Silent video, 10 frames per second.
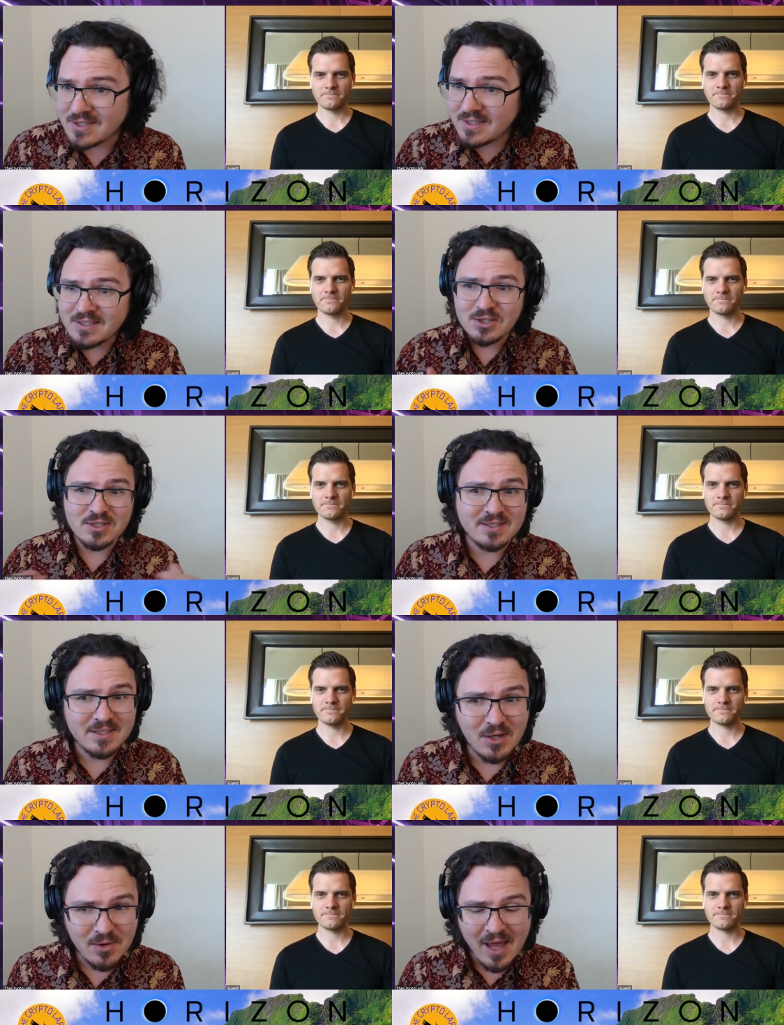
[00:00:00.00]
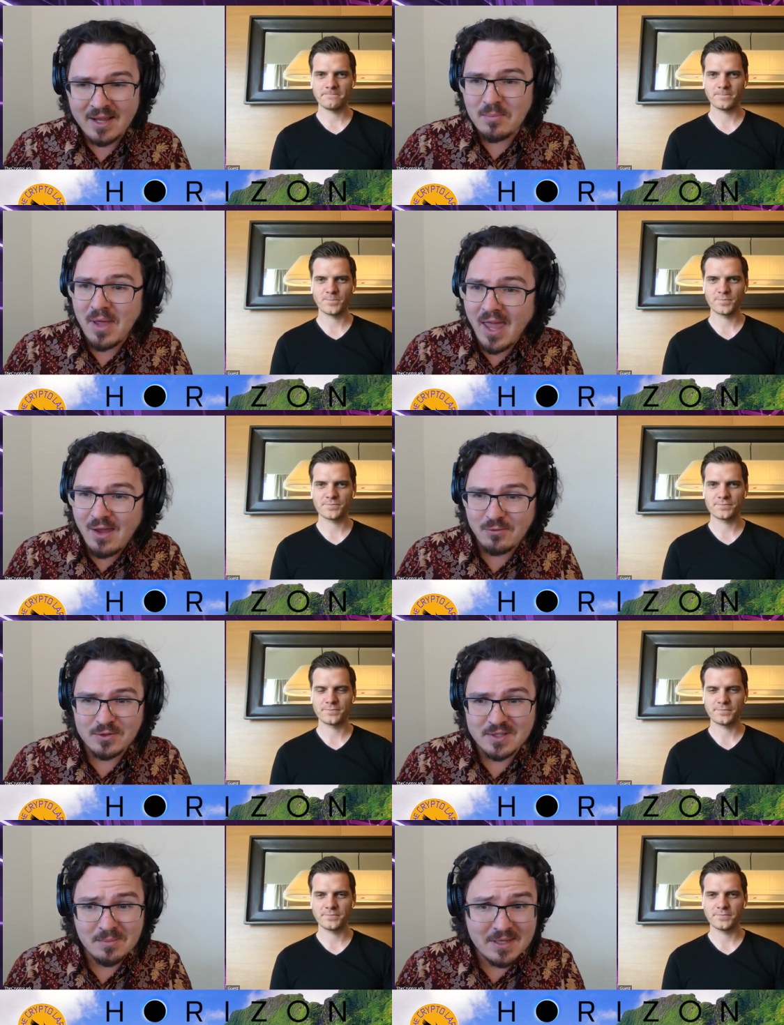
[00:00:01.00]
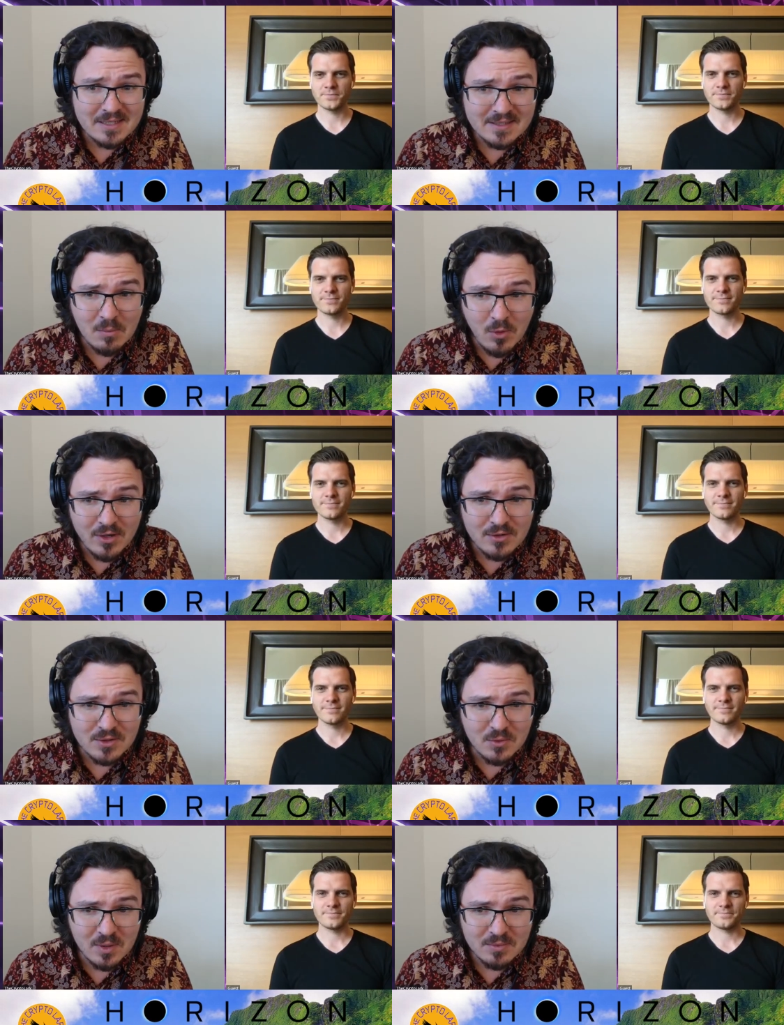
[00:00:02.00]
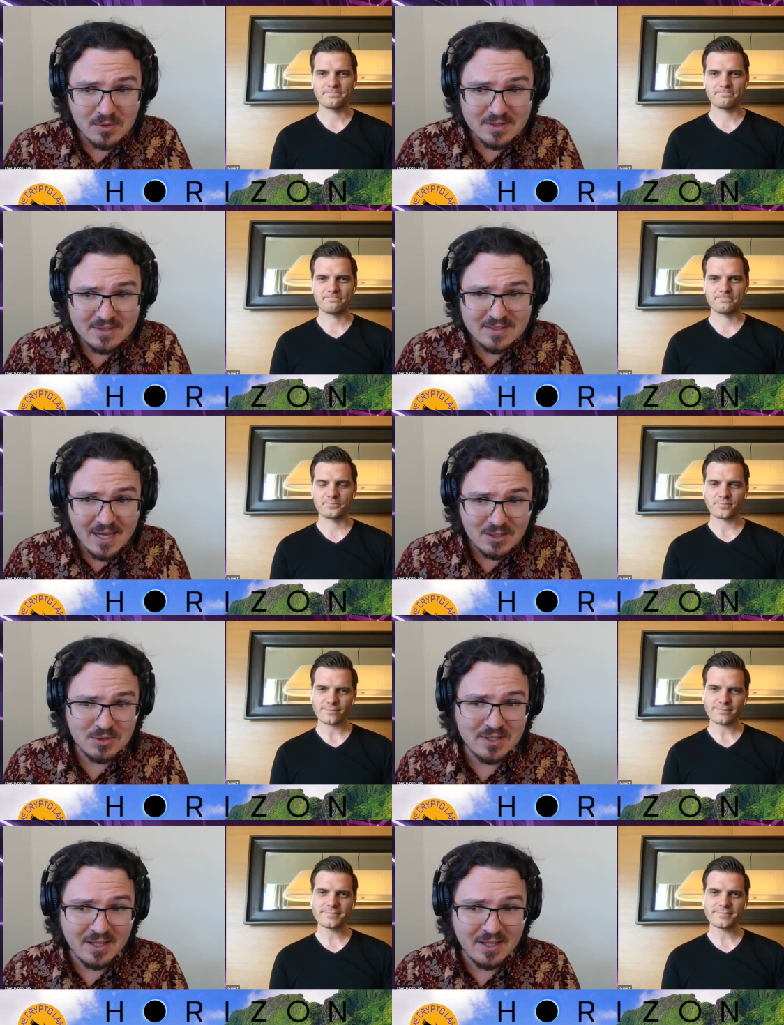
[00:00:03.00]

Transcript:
Speaker 1: This isn't just you know I can pay for something somewhere using crypto. This is actually